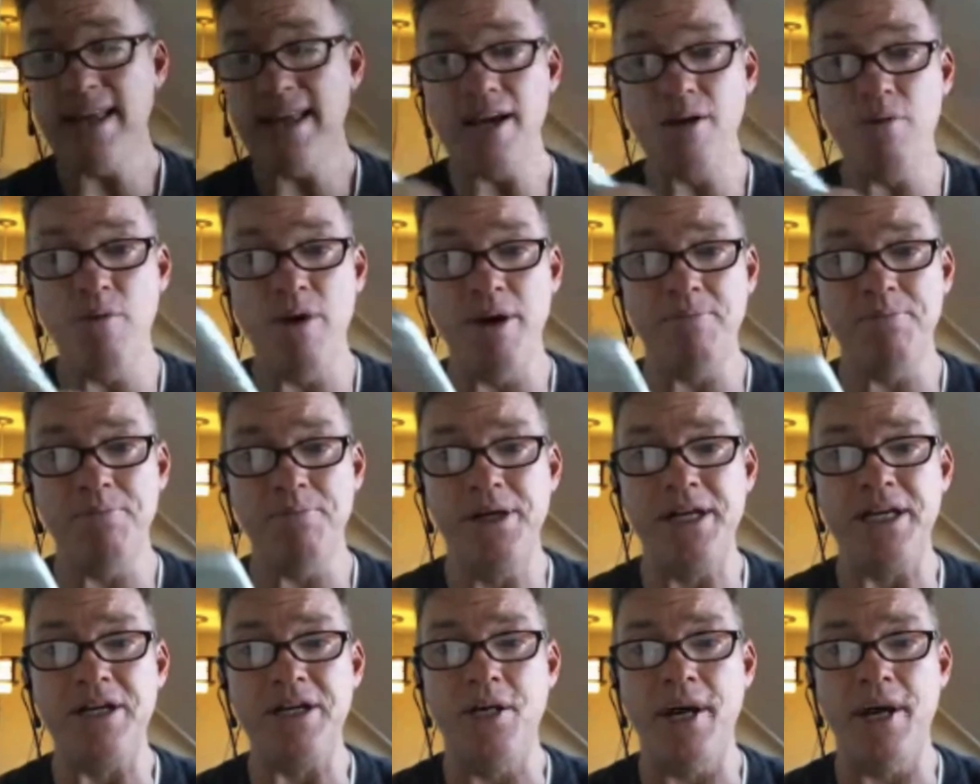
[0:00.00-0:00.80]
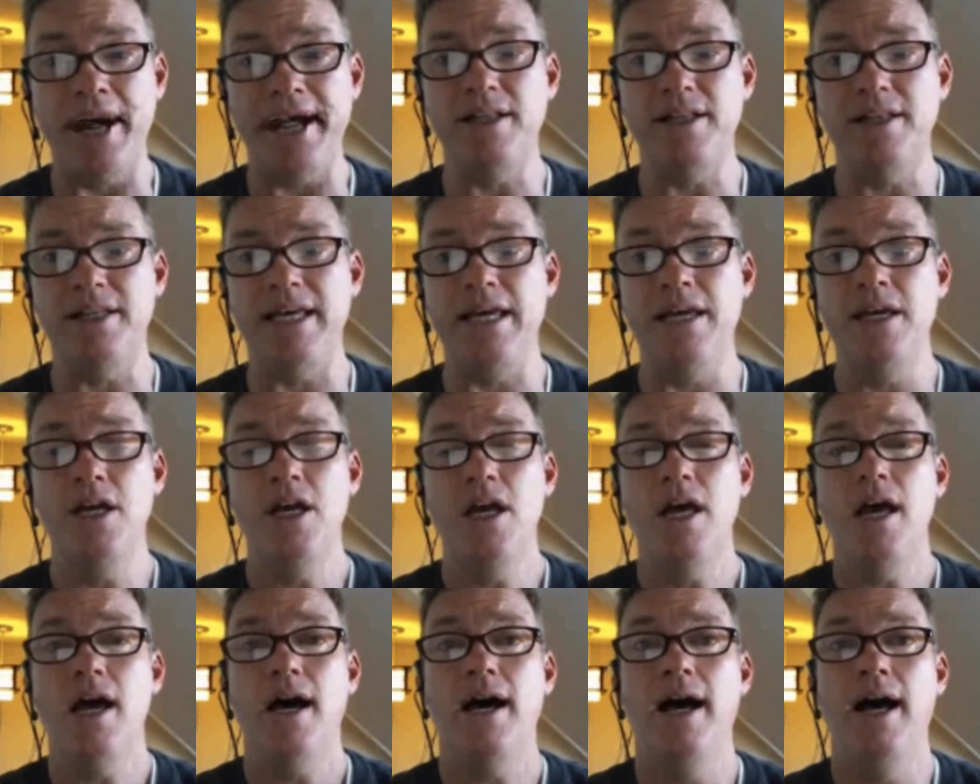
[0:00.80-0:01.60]
it went pretty quickly.
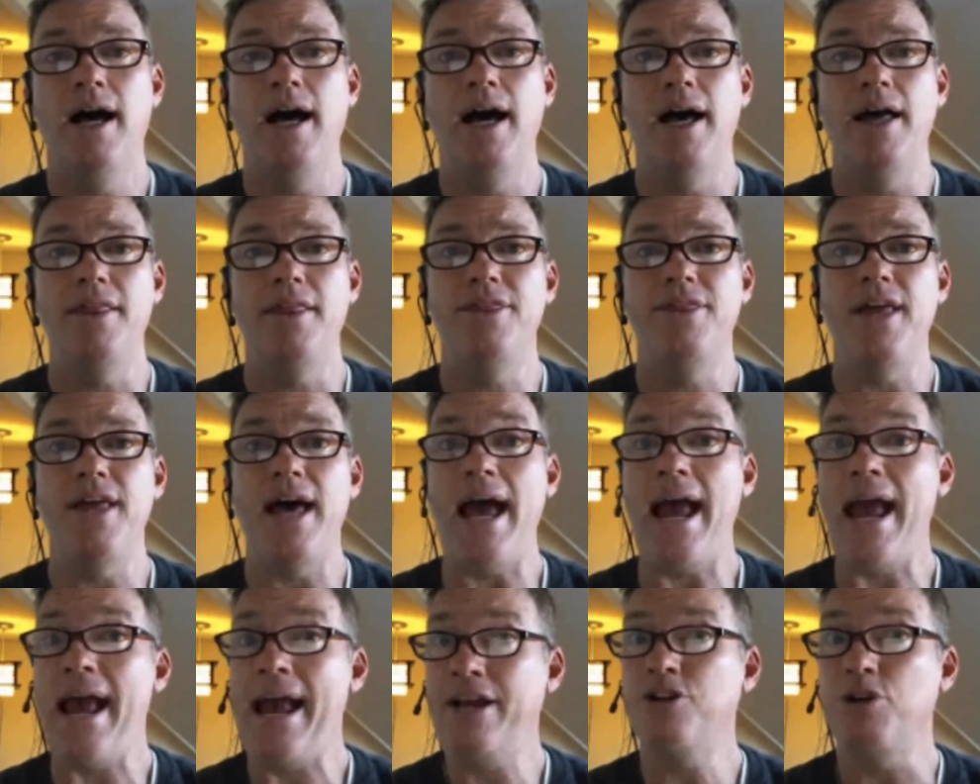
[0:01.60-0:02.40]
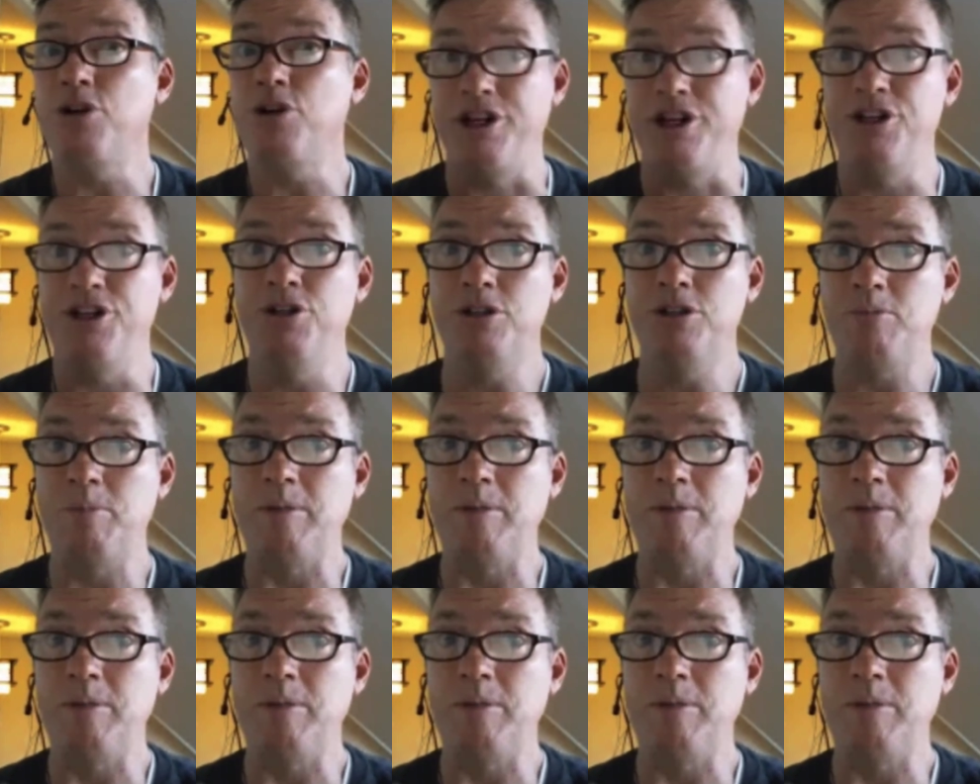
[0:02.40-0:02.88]
The Android, you